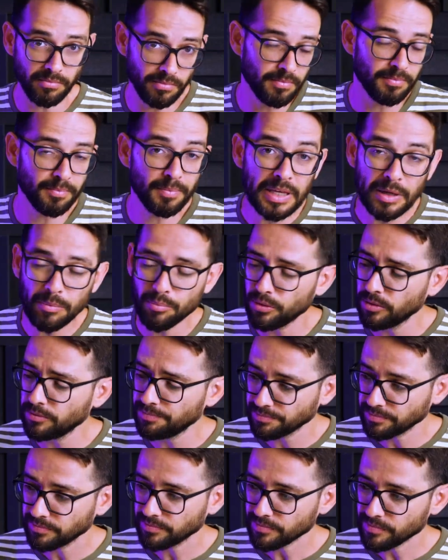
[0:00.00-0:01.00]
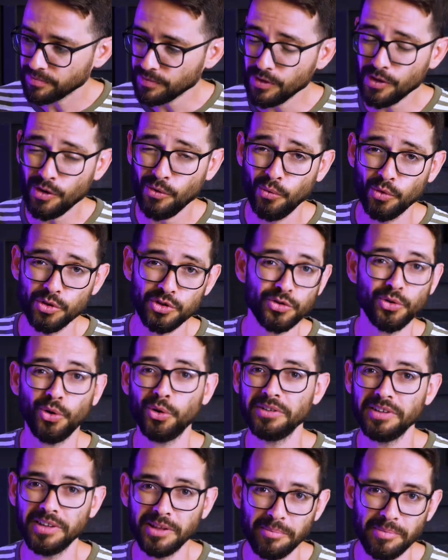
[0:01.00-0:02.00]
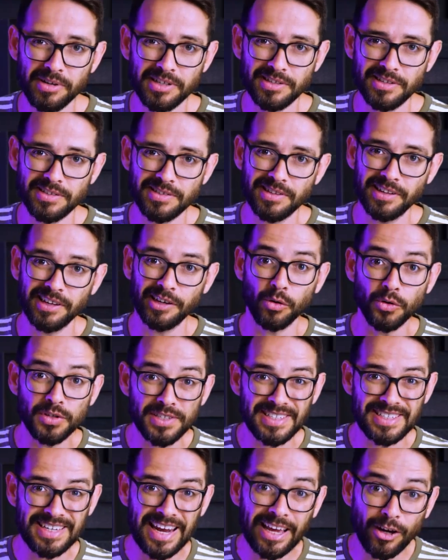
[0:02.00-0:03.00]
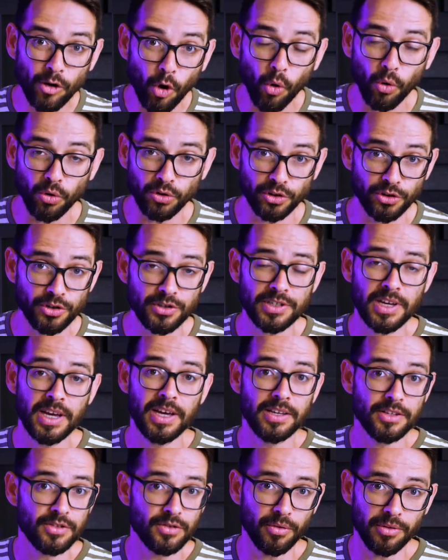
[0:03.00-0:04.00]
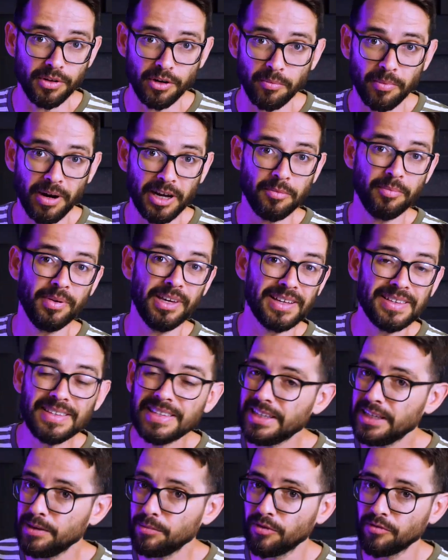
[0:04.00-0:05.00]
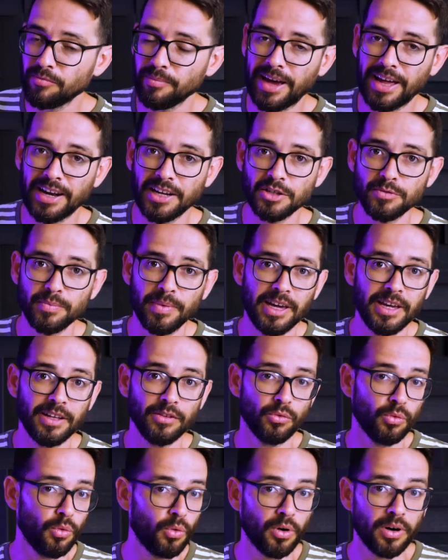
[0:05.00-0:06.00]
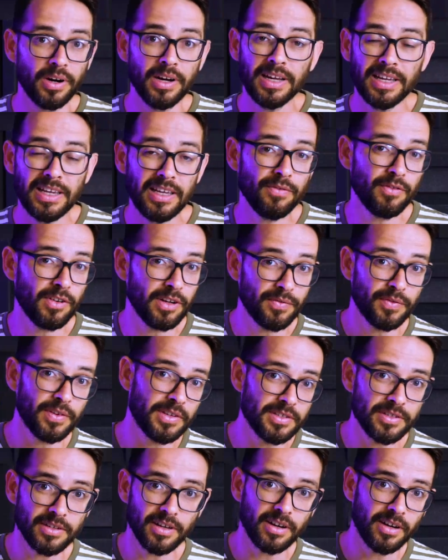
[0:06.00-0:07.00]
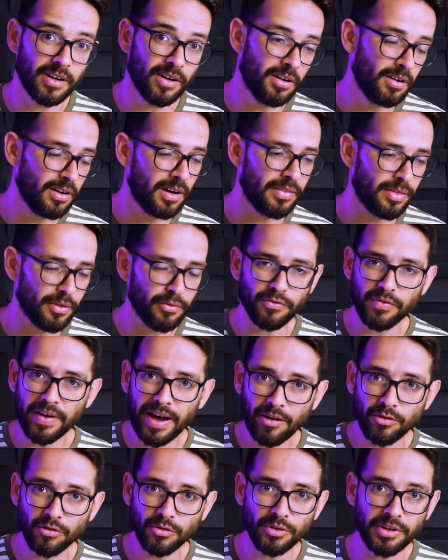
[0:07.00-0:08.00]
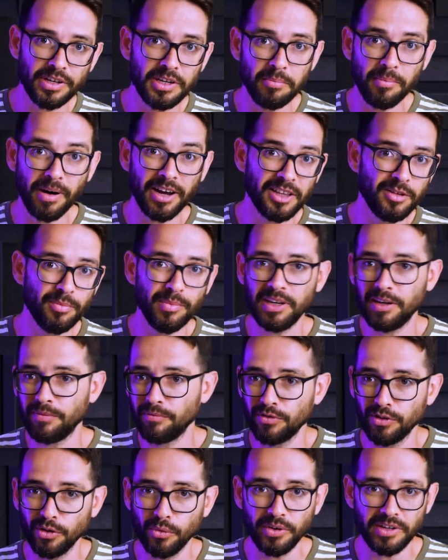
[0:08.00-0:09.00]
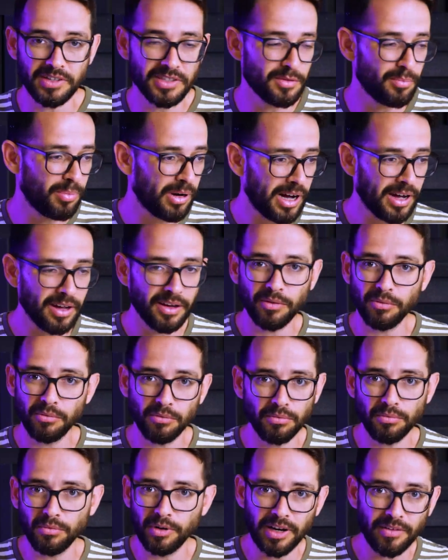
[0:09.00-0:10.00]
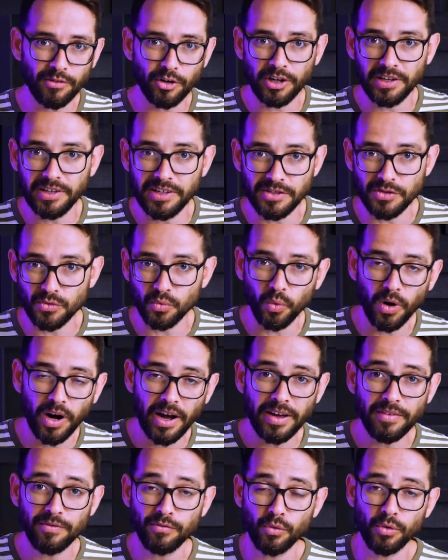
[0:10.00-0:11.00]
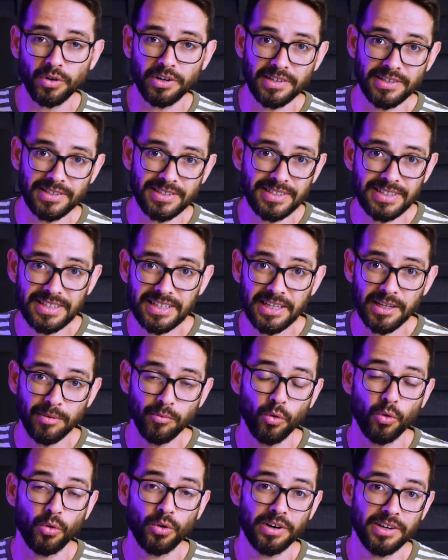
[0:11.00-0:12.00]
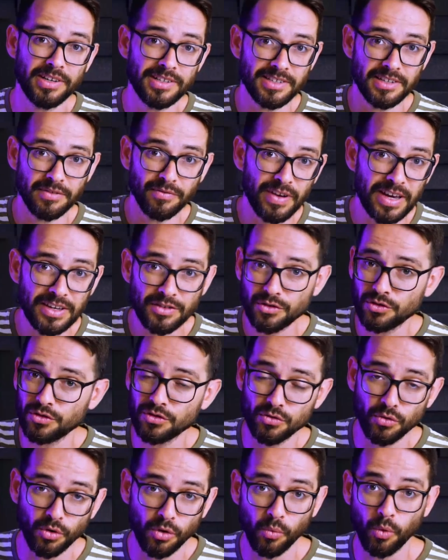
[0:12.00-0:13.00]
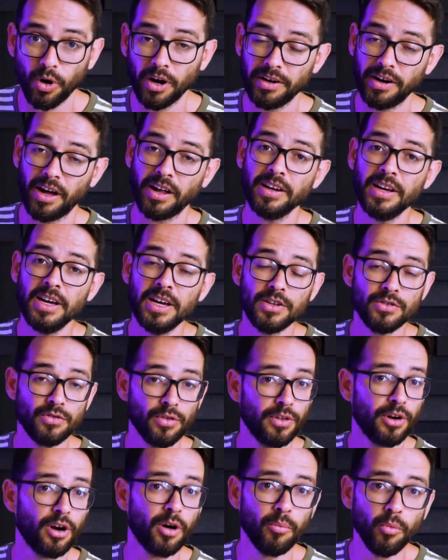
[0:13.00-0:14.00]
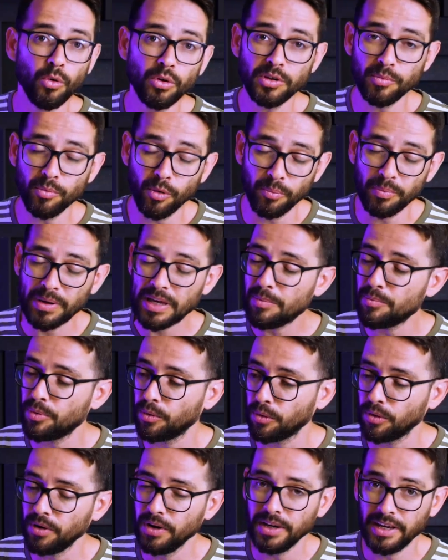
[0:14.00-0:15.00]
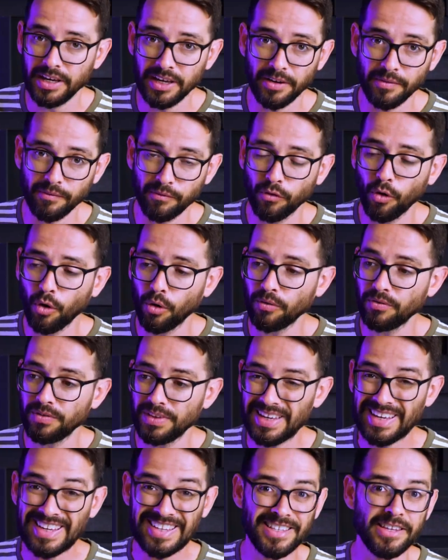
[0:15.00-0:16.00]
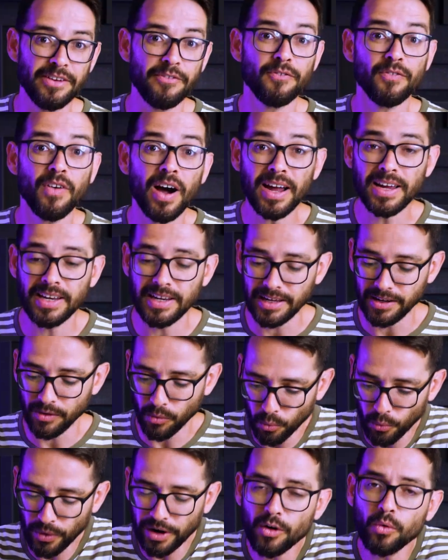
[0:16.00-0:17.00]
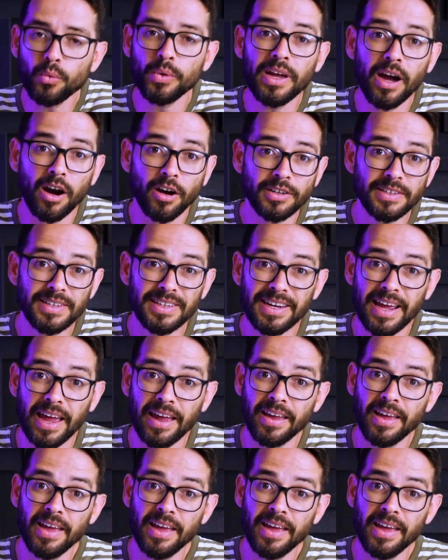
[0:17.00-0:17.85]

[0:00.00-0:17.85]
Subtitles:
people. What's called in the business lingo stakeholders. So there might be a team of management, or even if it's the founder, he might be influenced by whatever, his wife or his team or his investors or whatnot. So there are multiple people involved in defining where we are today